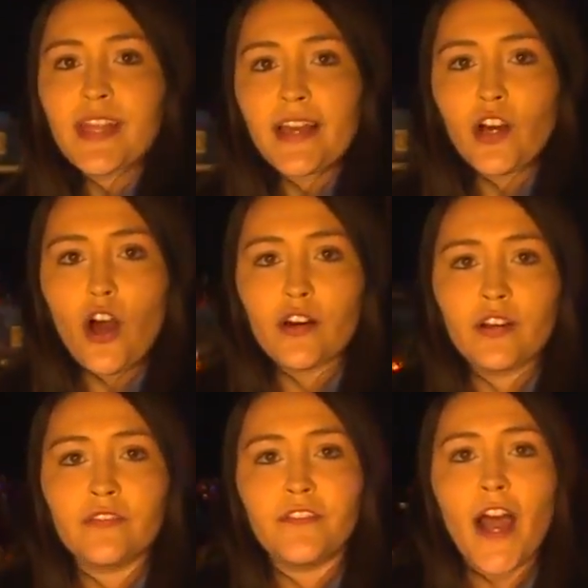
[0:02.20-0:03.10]
that caught
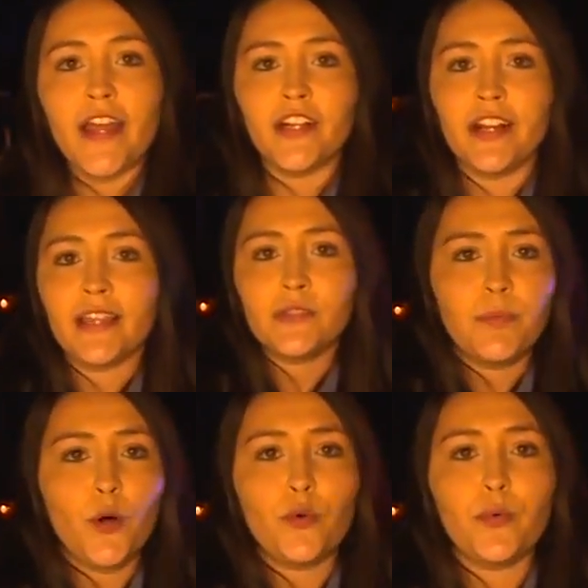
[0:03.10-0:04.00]
on fire, and I
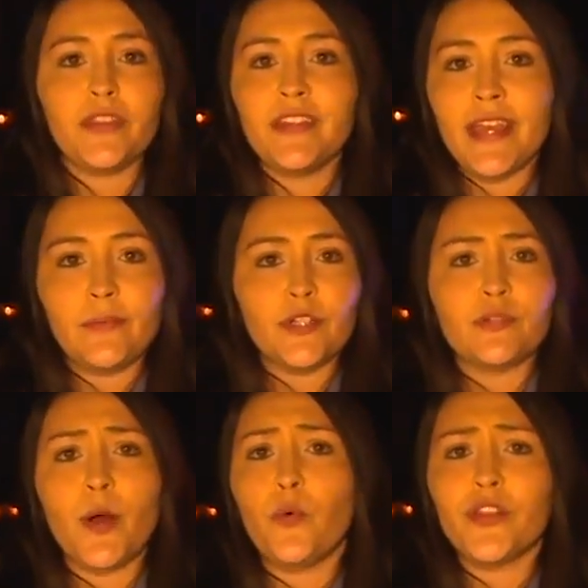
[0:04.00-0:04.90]
spoke with neighbors
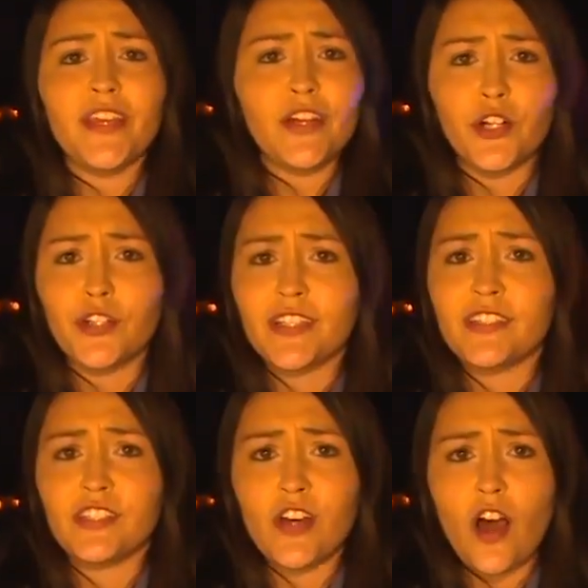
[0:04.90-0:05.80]
about what they heard and
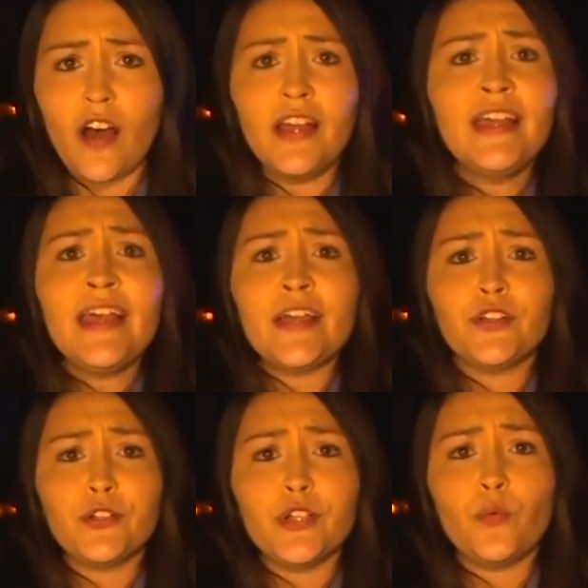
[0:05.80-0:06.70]
saw,
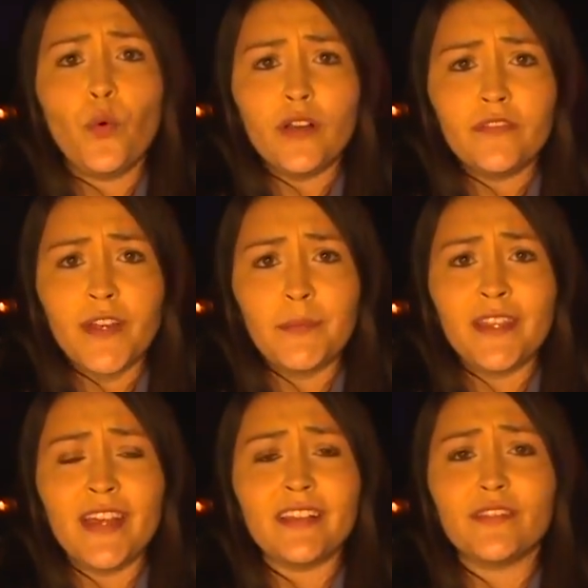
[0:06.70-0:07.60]
including one family
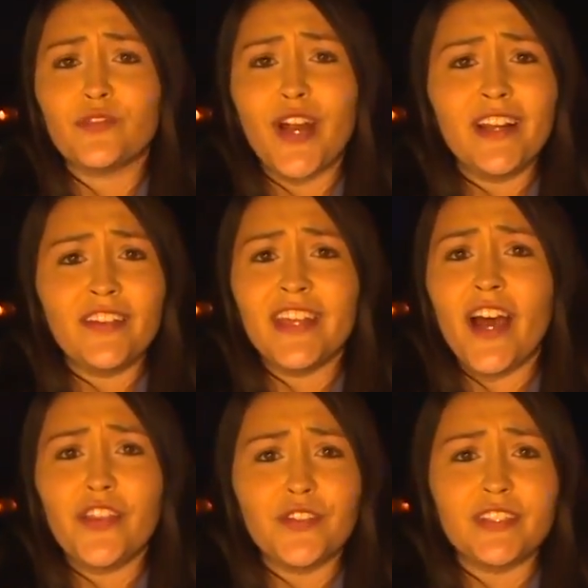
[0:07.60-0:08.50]
that lives right on the
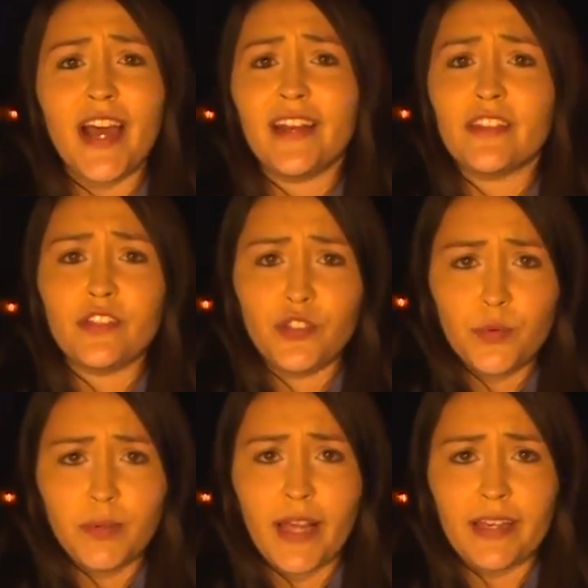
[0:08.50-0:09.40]
other side of the
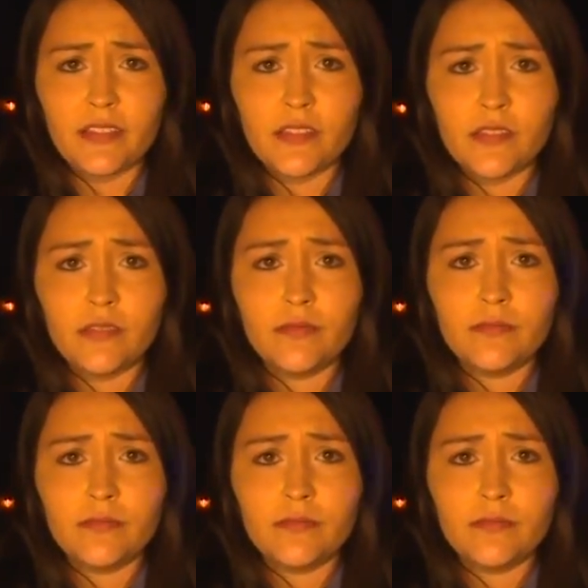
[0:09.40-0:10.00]
duplex.